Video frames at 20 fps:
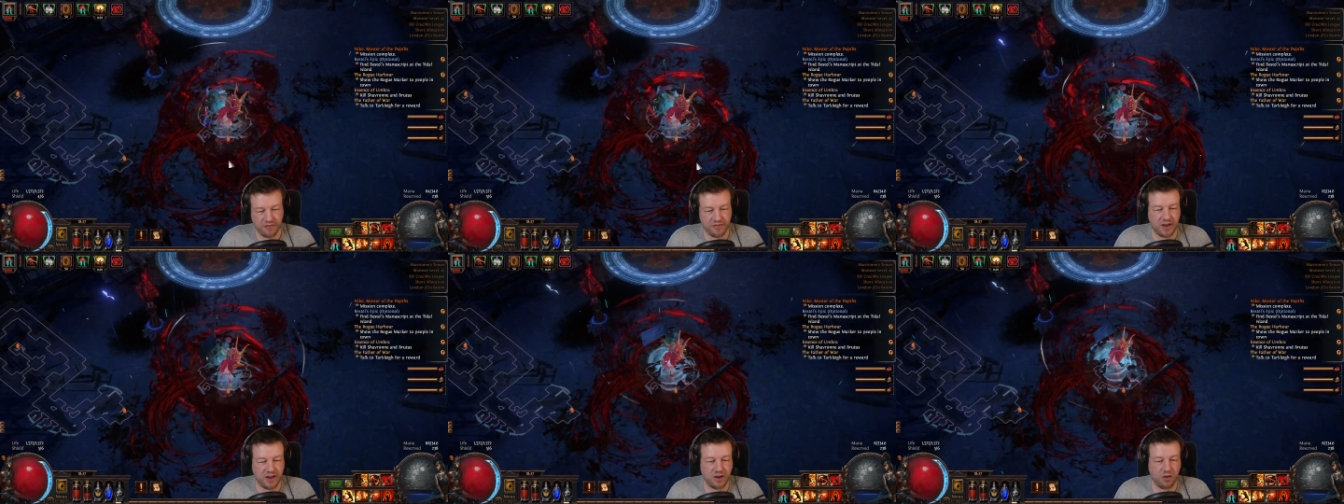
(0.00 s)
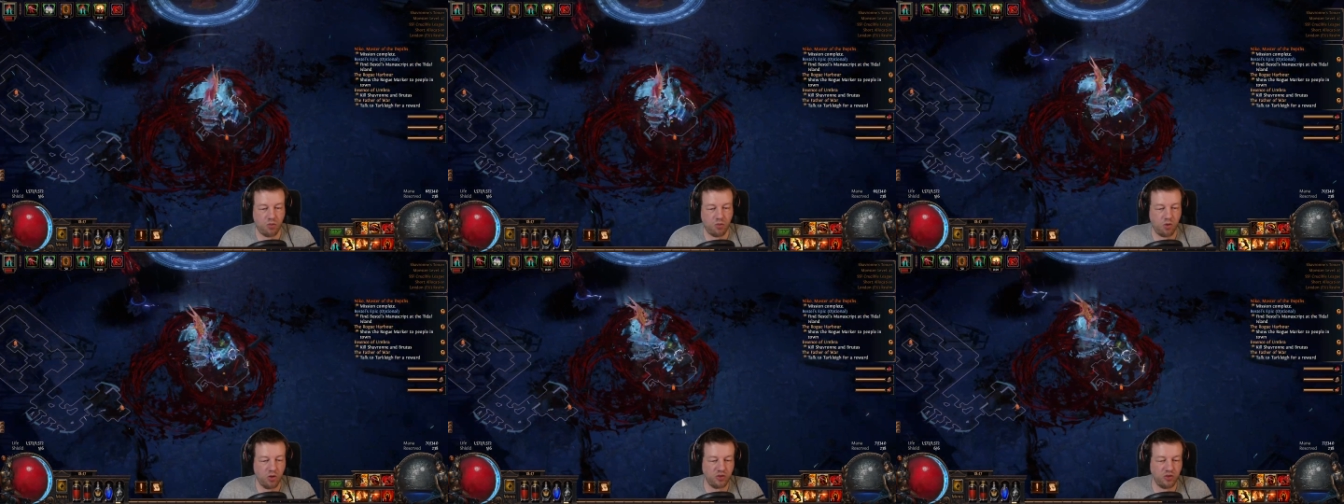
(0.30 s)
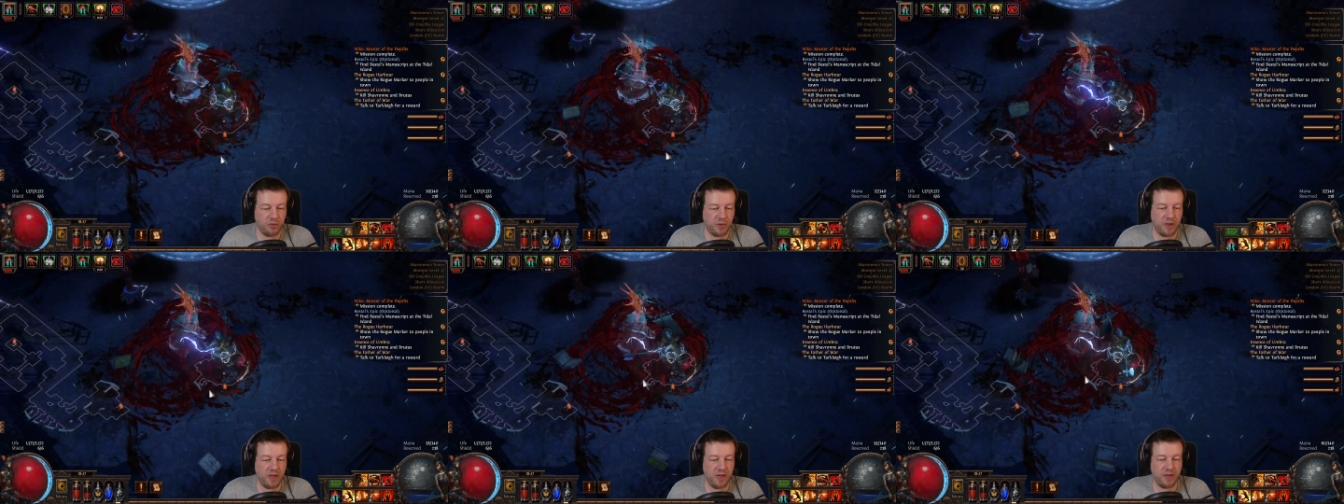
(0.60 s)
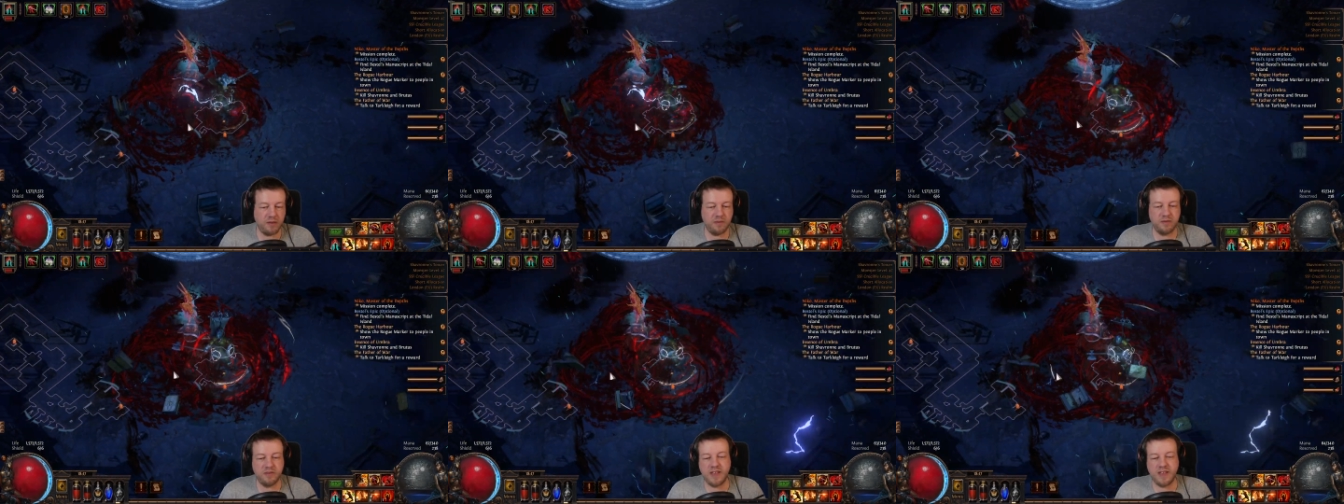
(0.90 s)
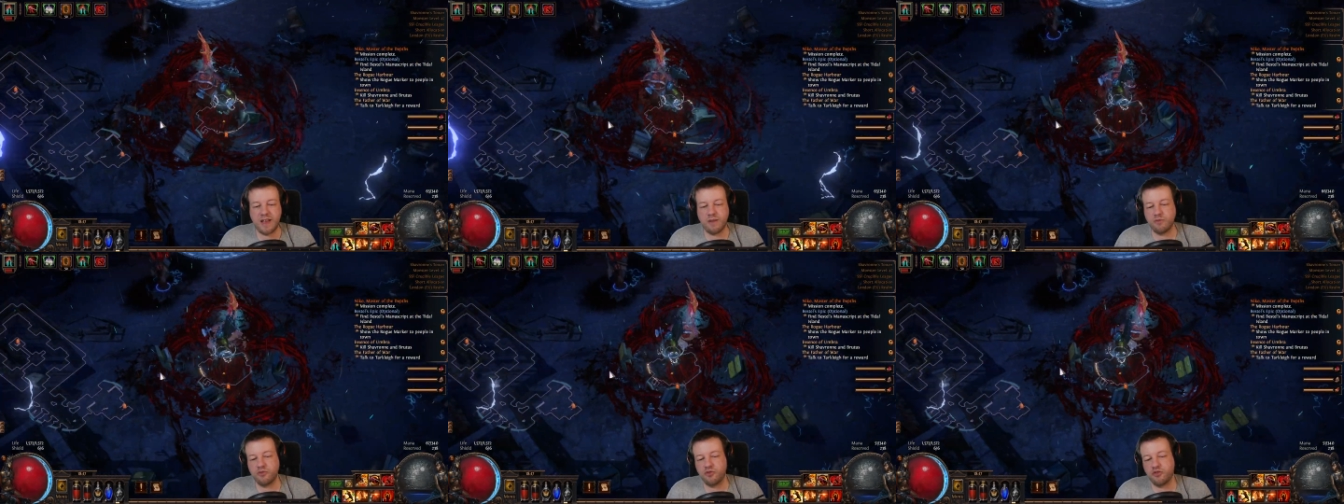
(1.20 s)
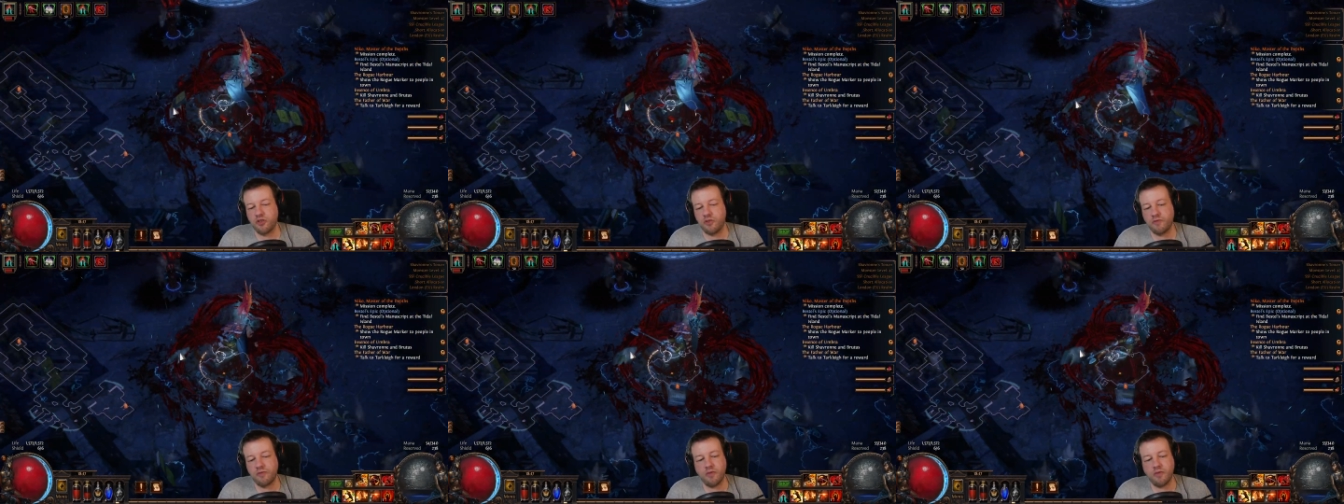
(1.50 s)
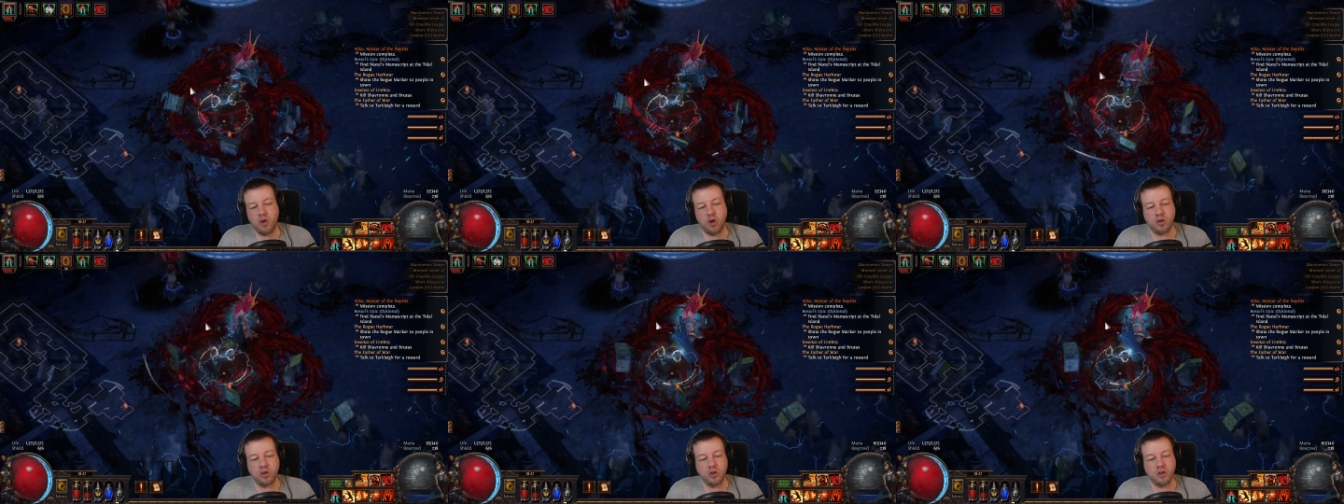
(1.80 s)
then once we down
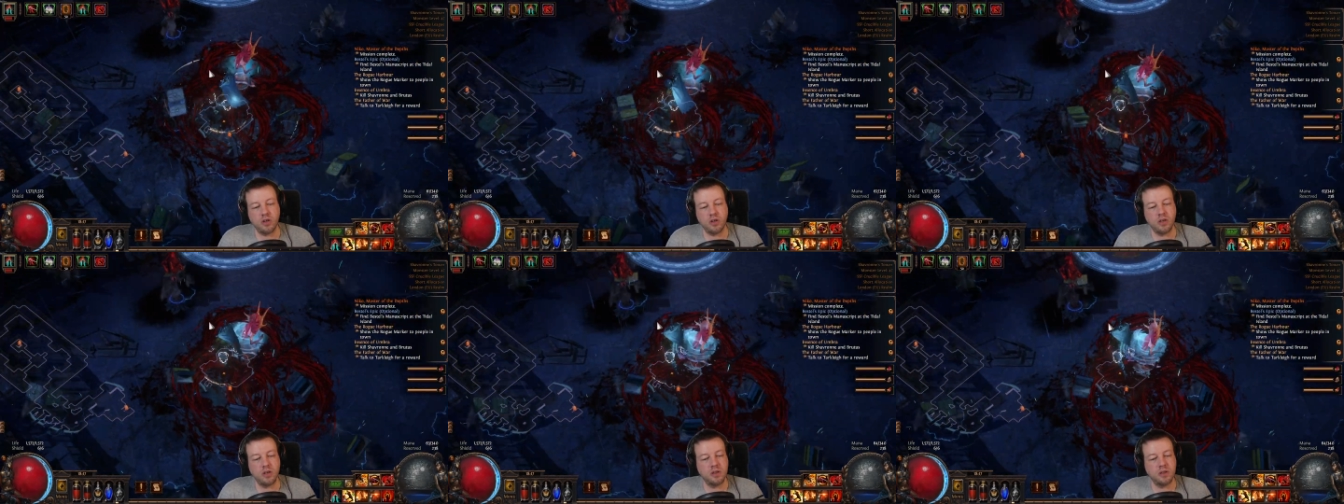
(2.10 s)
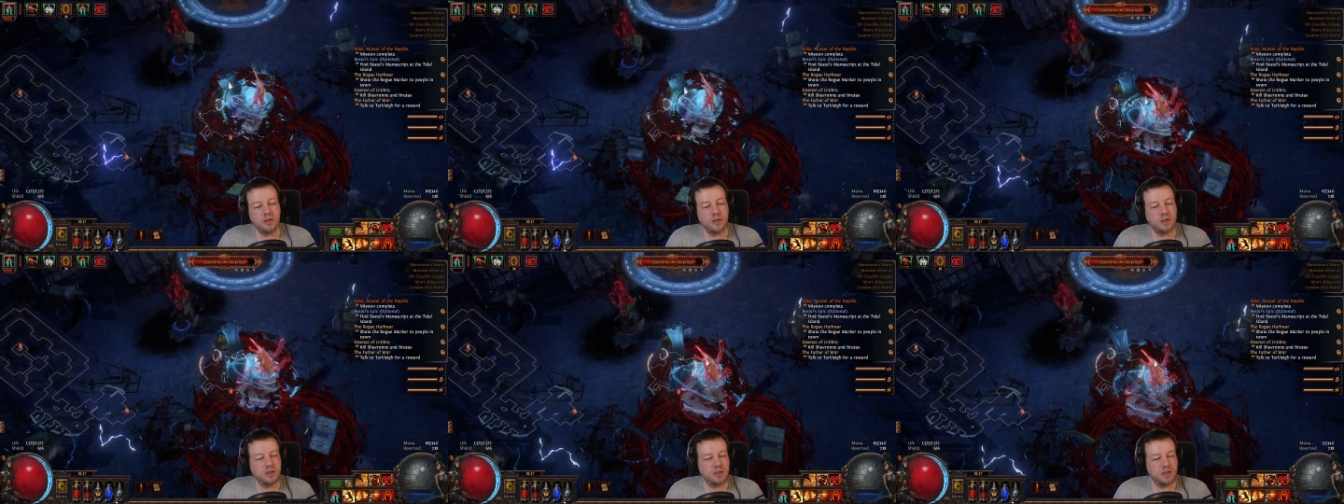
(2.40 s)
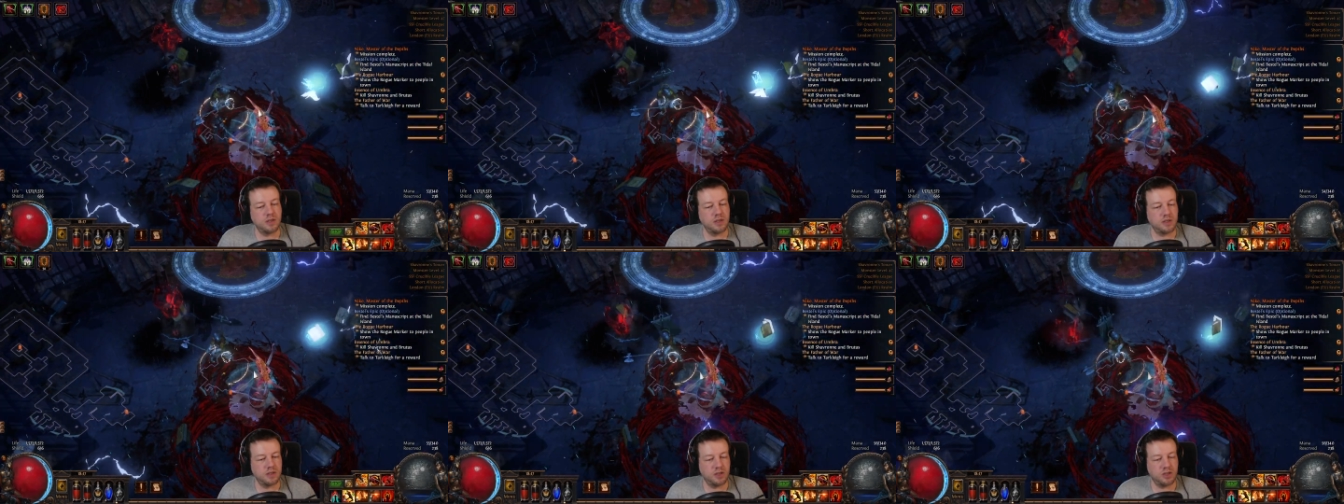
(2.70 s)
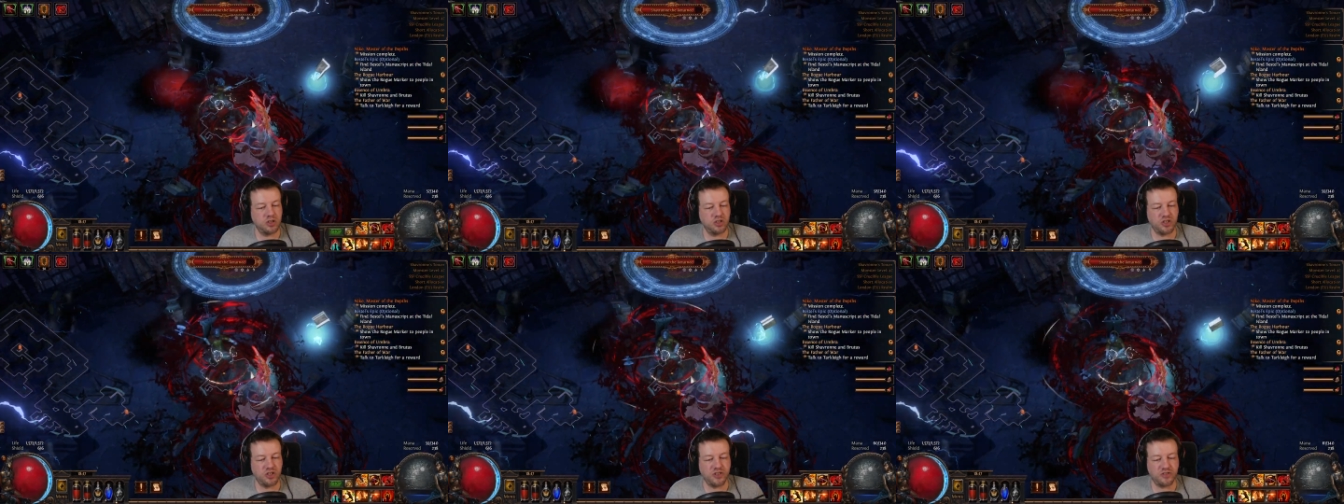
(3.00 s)
Chevron, she's